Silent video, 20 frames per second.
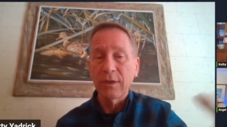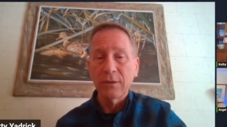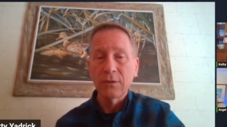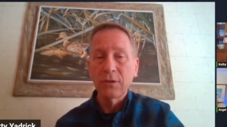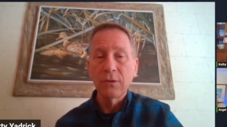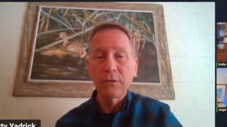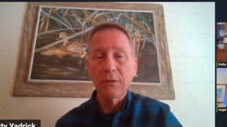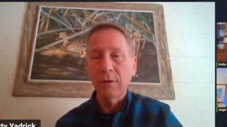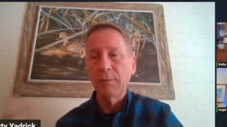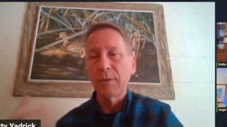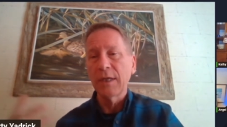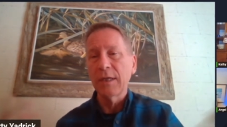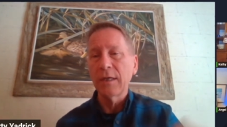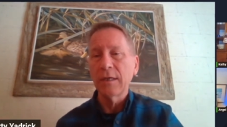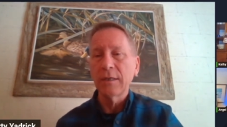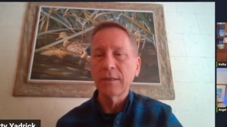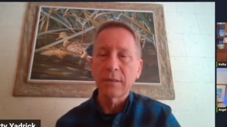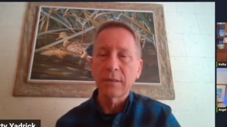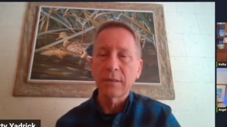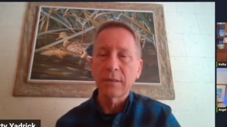2
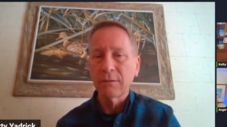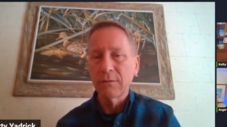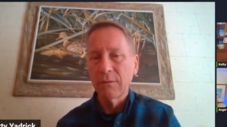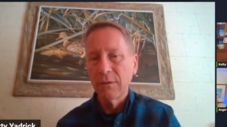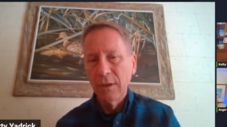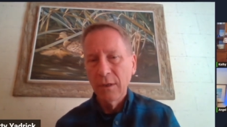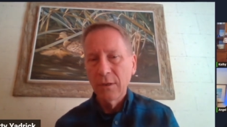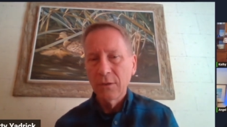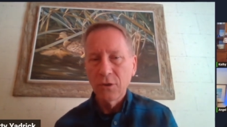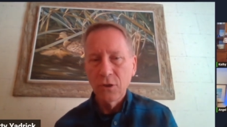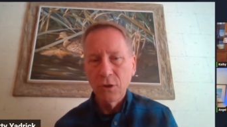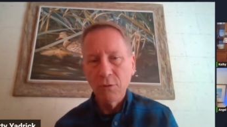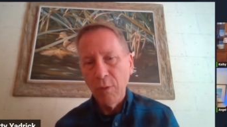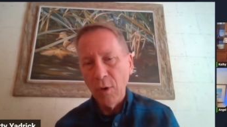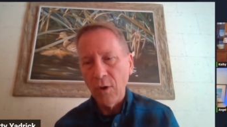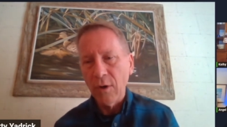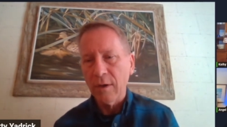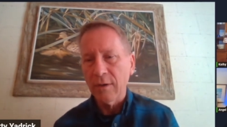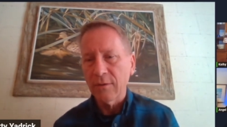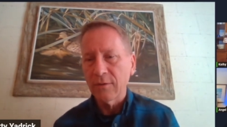committees and 2
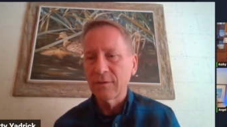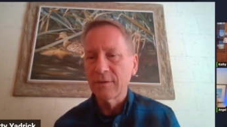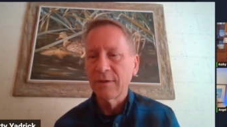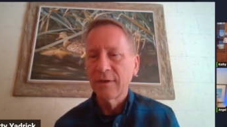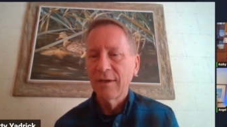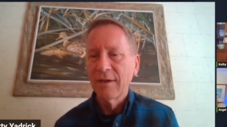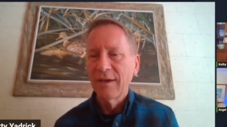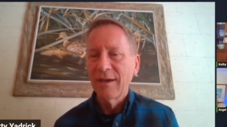boards.